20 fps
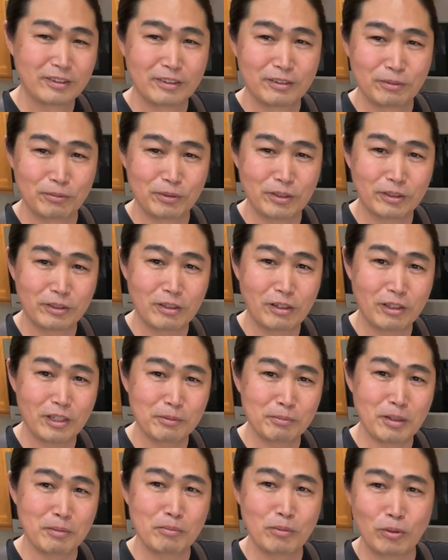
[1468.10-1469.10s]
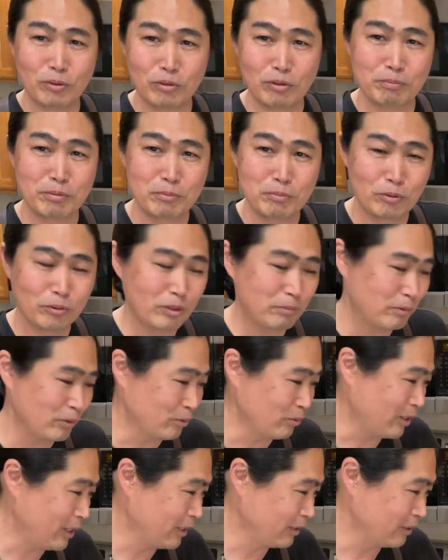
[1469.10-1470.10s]
We are talking about multiple, multiple
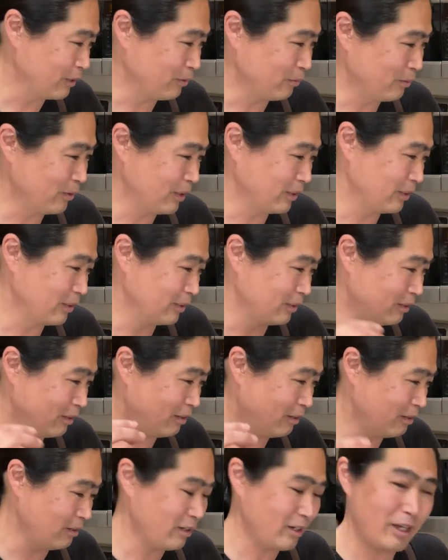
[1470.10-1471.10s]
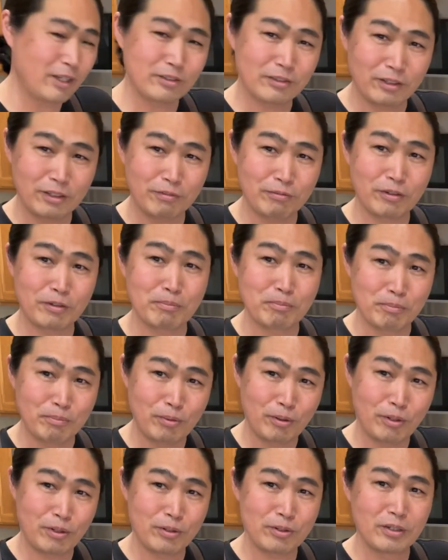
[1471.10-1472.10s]
grinder with uh, all kinds of different
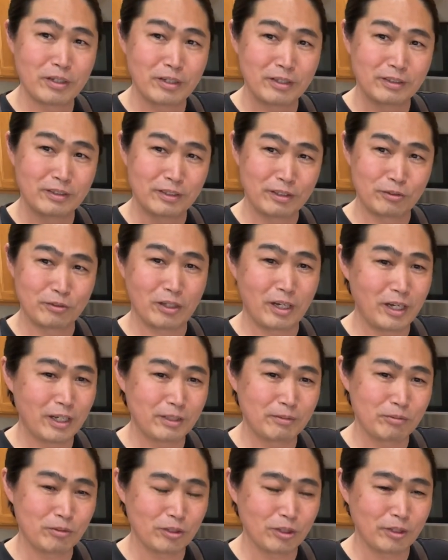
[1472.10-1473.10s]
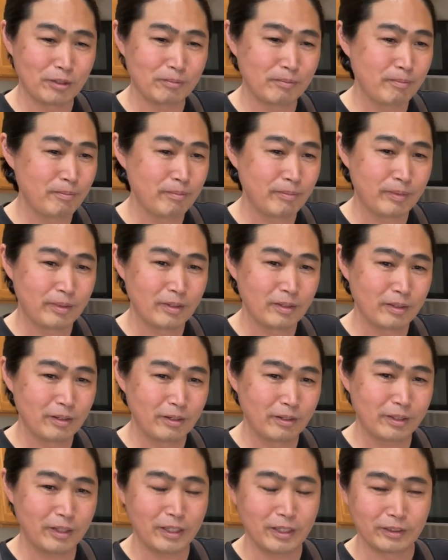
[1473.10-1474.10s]
burr design. So
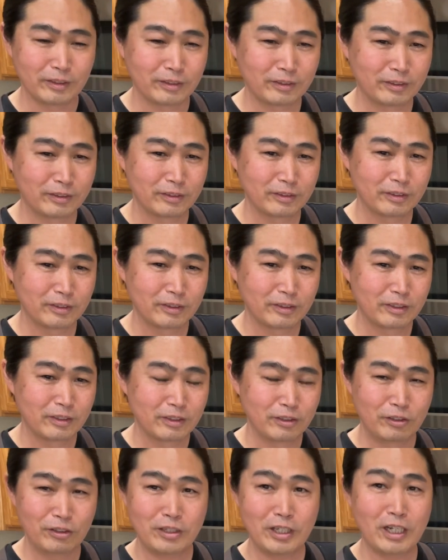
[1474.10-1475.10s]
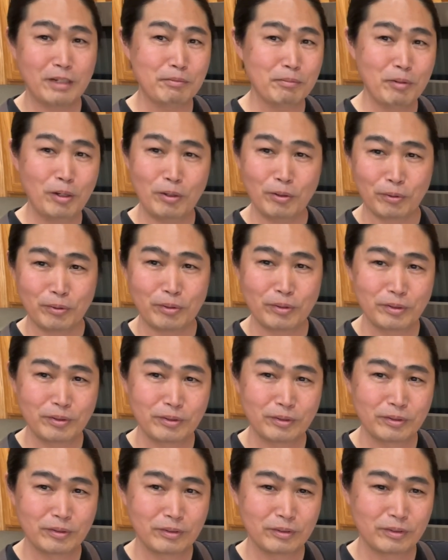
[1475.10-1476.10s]
again, you can have both.
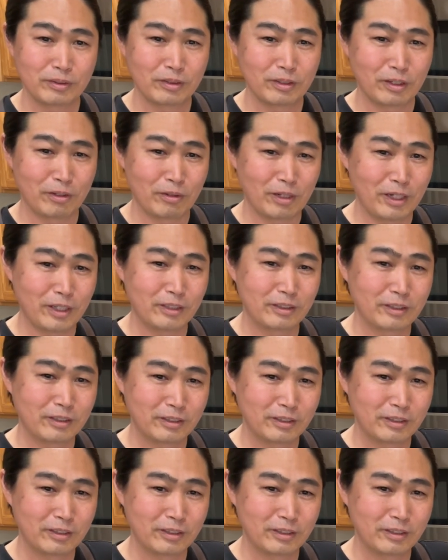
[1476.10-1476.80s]
All right.